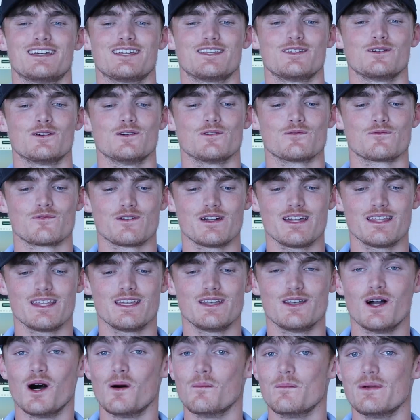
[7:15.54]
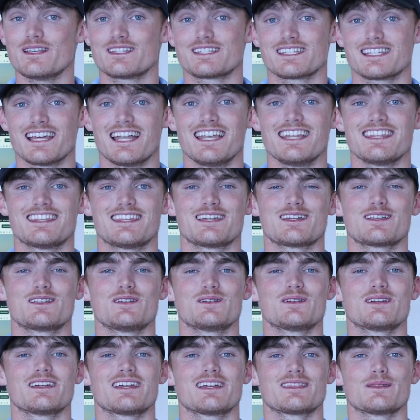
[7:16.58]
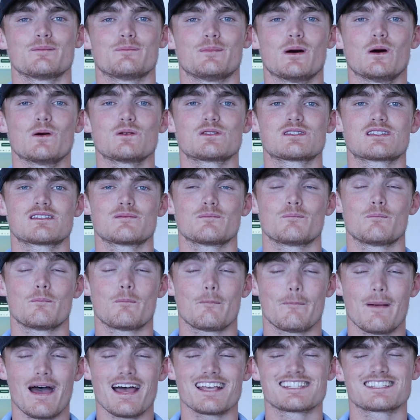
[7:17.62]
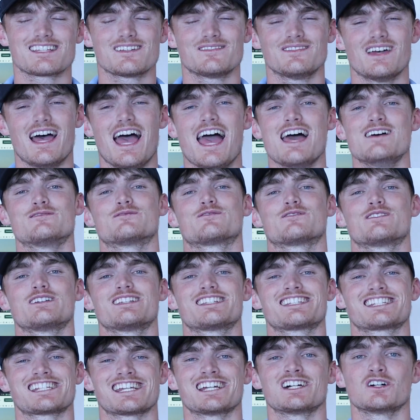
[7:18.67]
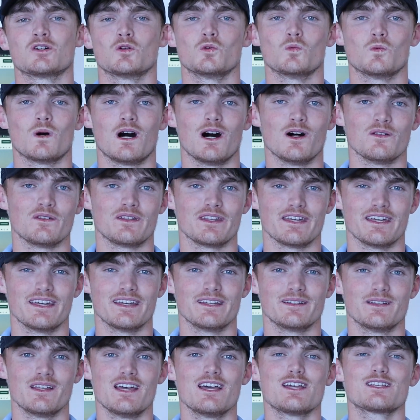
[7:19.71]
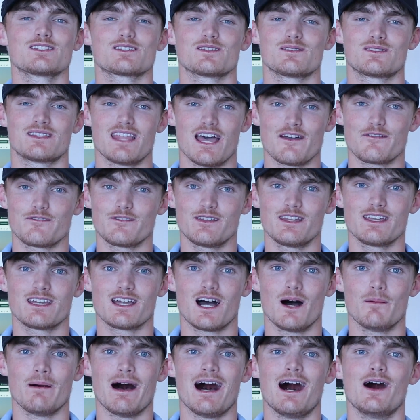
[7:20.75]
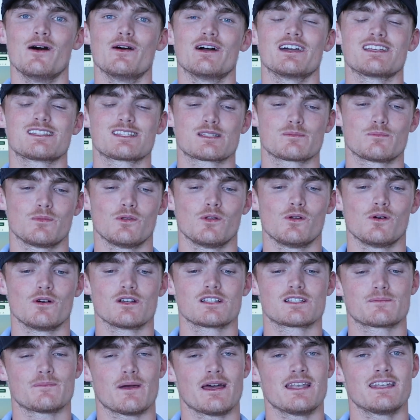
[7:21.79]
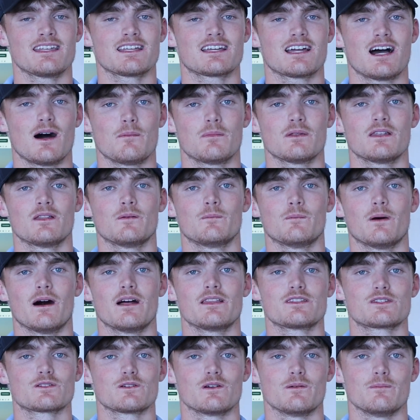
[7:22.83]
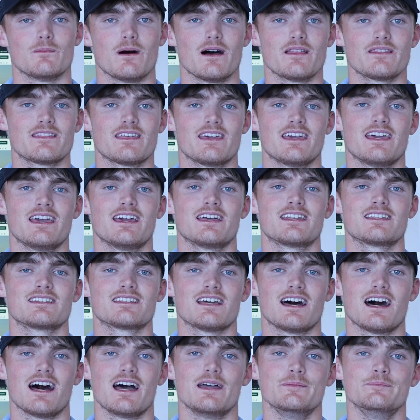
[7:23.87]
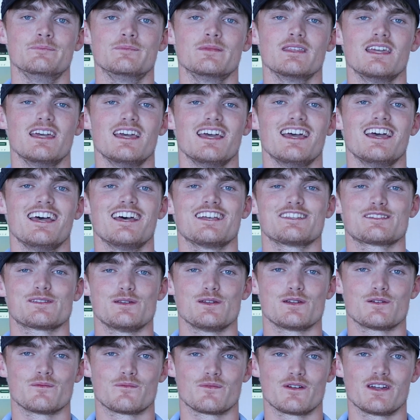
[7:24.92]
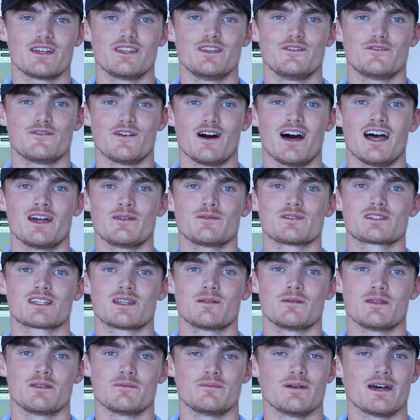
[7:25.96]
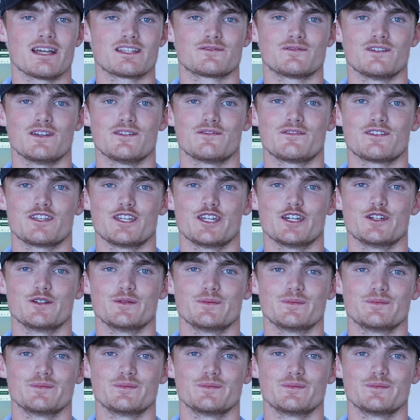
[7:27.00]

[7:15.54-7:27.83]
that you're really not missing anything, and you can get the best of every single world here. So definitely come out, explore, spend a couple of months or a month here at a time so you can really find what's going to be the best fit for you.